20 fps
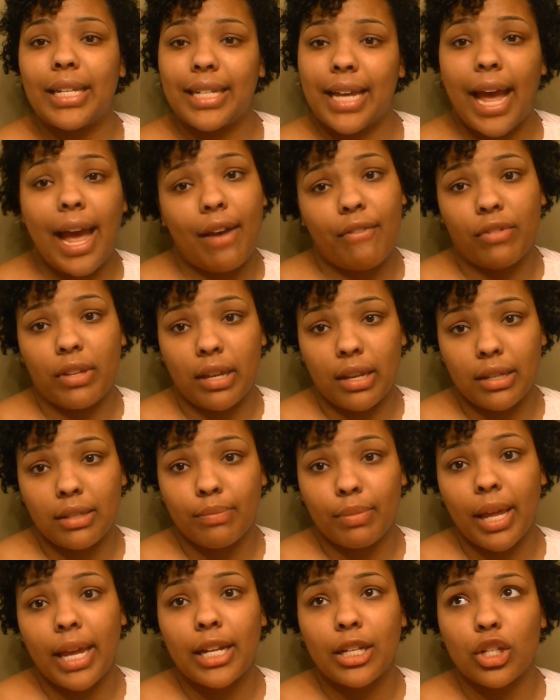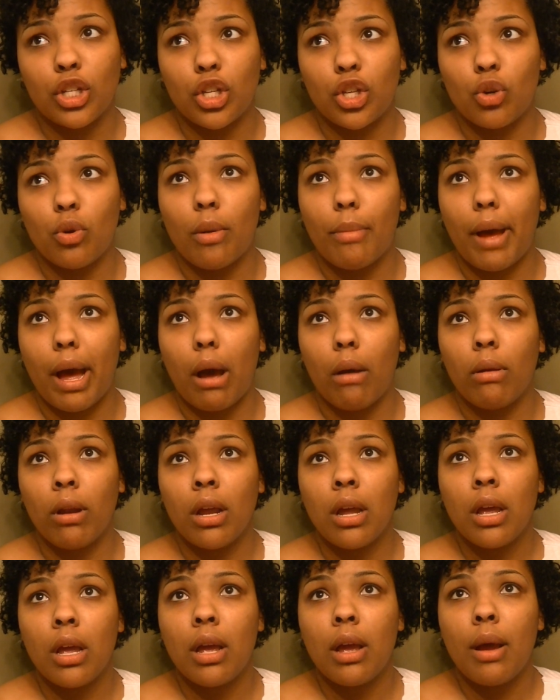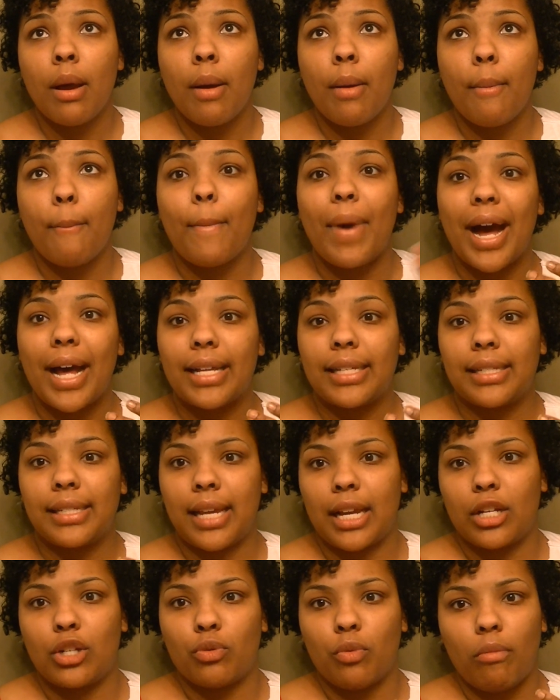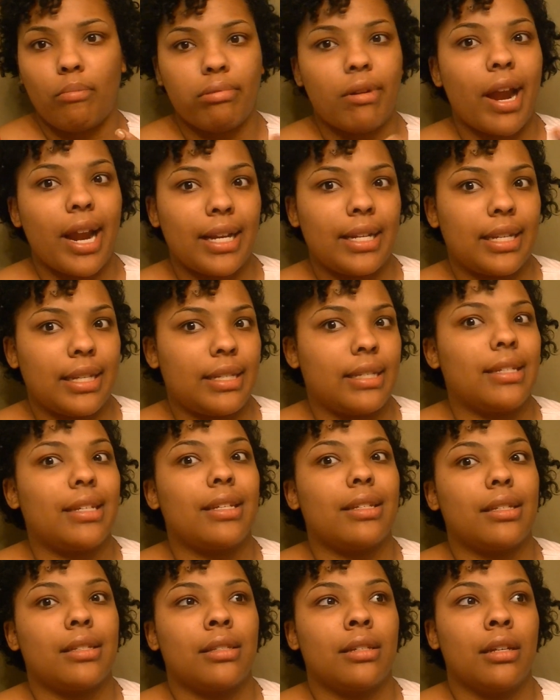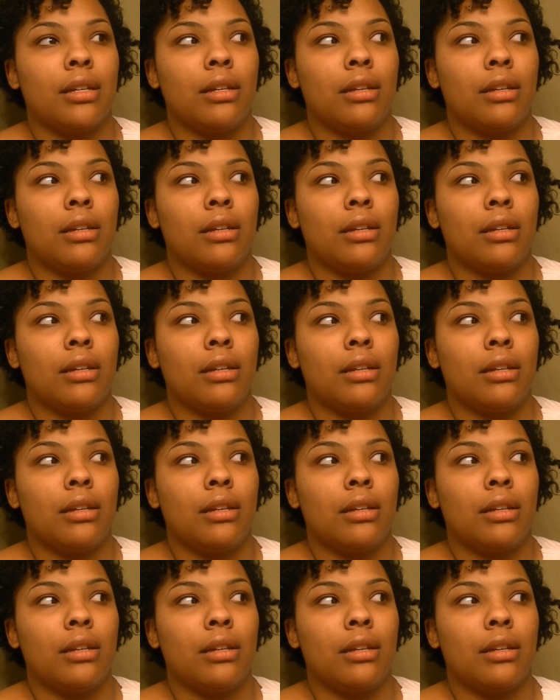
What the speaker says: to have to explain to you about my sexual practices.